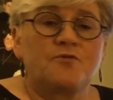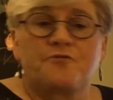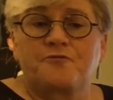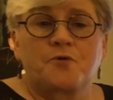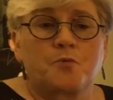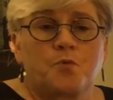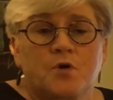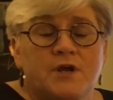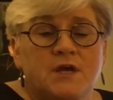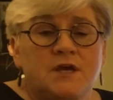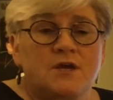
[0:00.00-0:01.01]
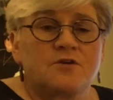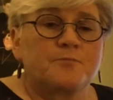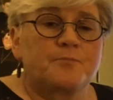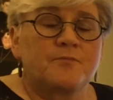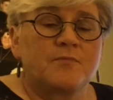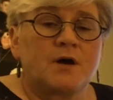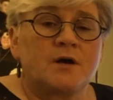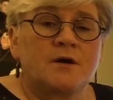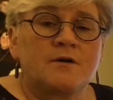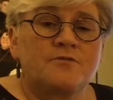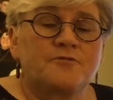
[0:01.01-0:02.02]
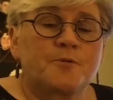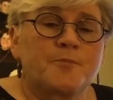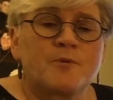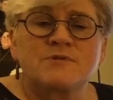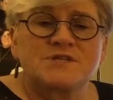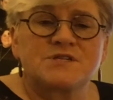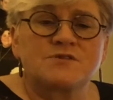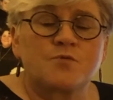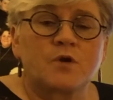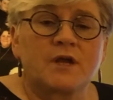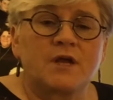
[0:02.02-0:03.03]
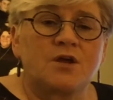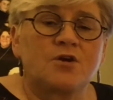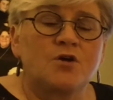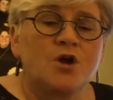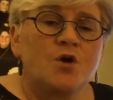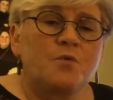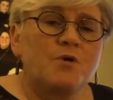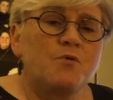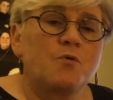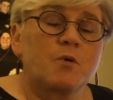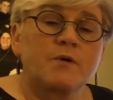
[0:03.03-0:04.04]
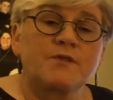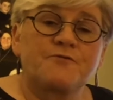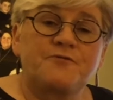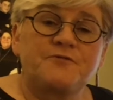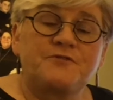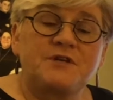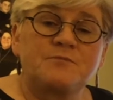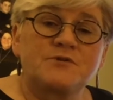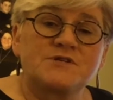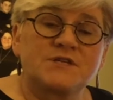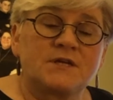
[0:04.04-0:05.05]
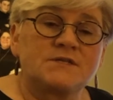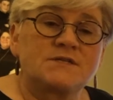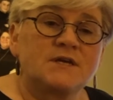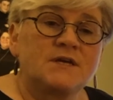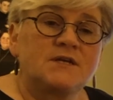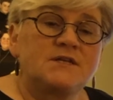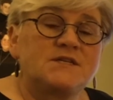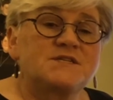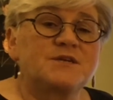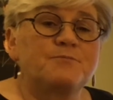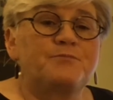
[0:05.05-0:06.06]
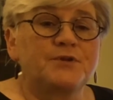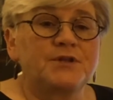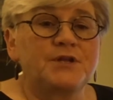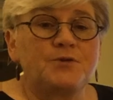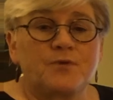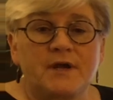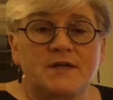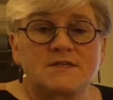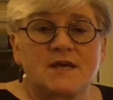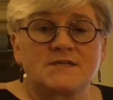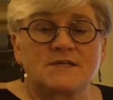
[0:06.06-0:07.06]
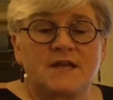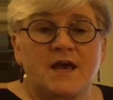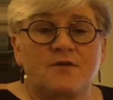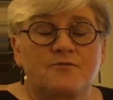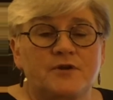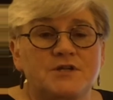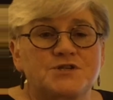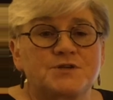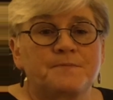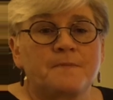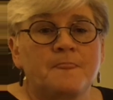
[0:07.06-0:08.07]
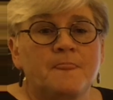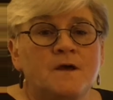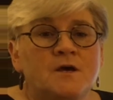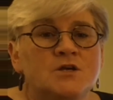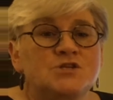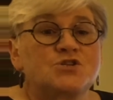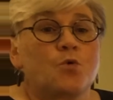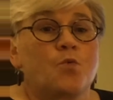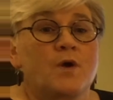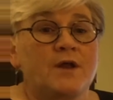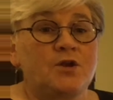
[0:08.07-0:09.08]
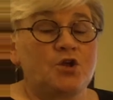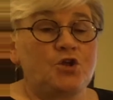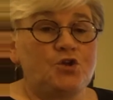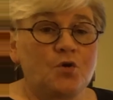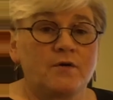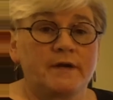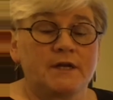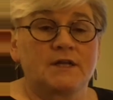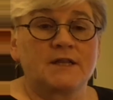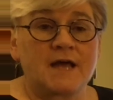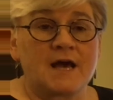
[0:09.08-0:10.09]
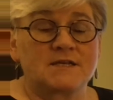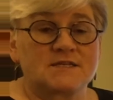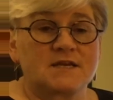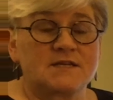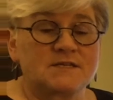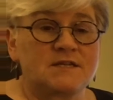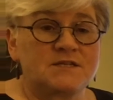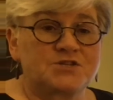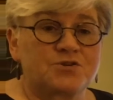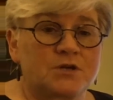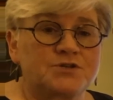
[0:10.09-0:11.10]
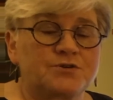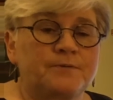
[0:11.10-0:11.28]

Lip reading: for working here, for purposes of working here, we will work with a 15% disability rate as an average. So when you're in class as an instructor,